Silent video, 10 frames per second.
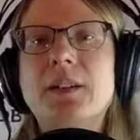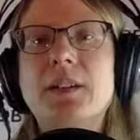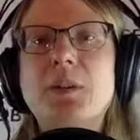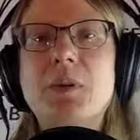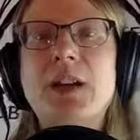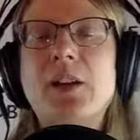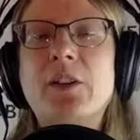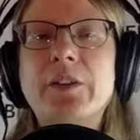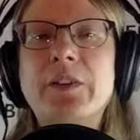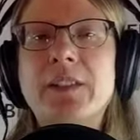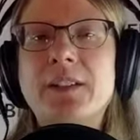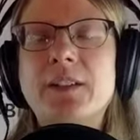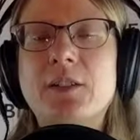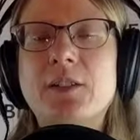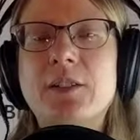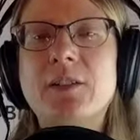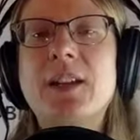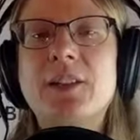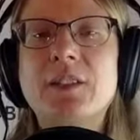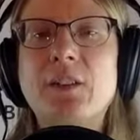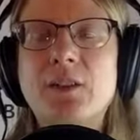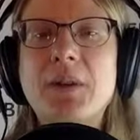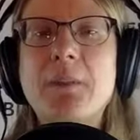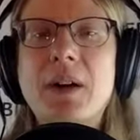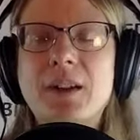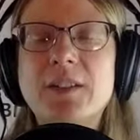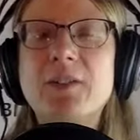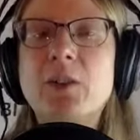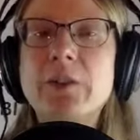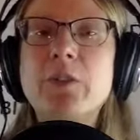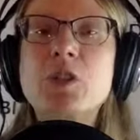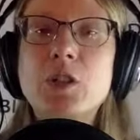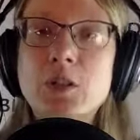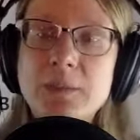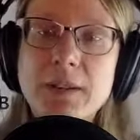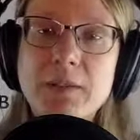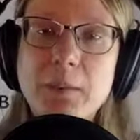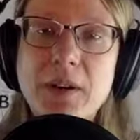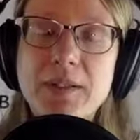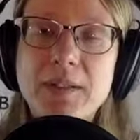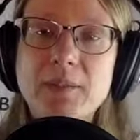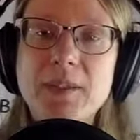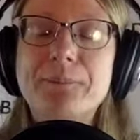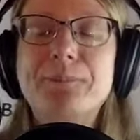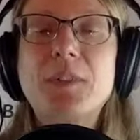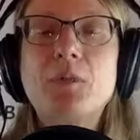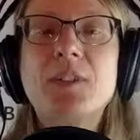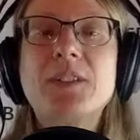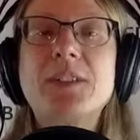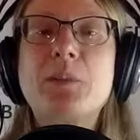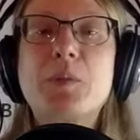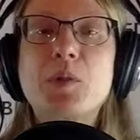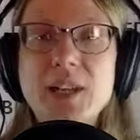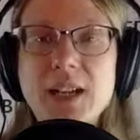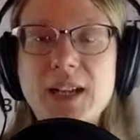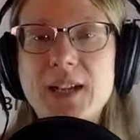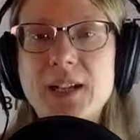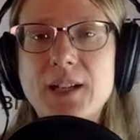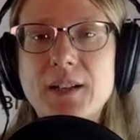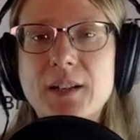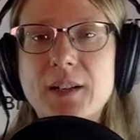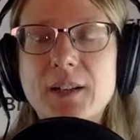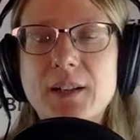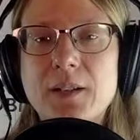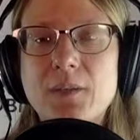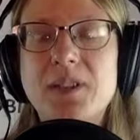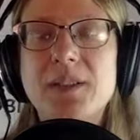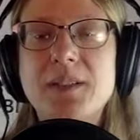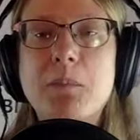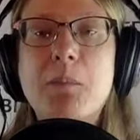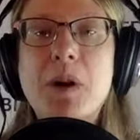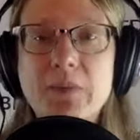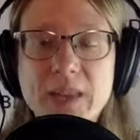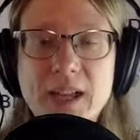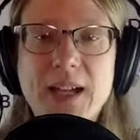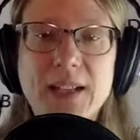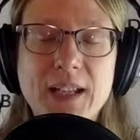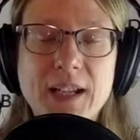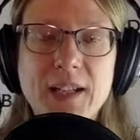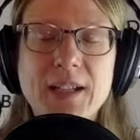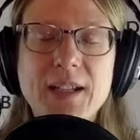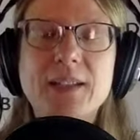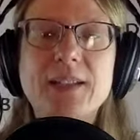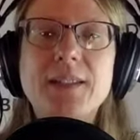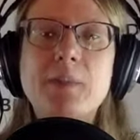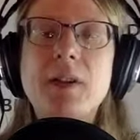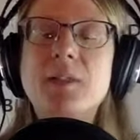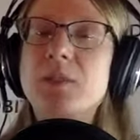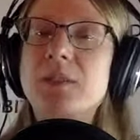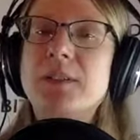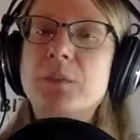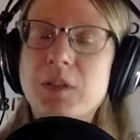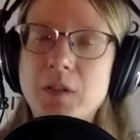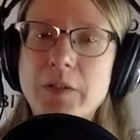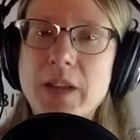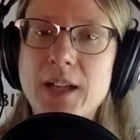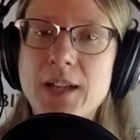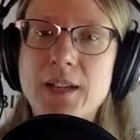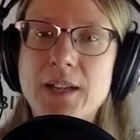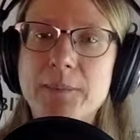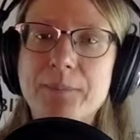But I also think that there's actually 3 parts of it, or there could be 3 parts of it, which is the pre-head, which is above the headline, and the subhead, which is below the headline.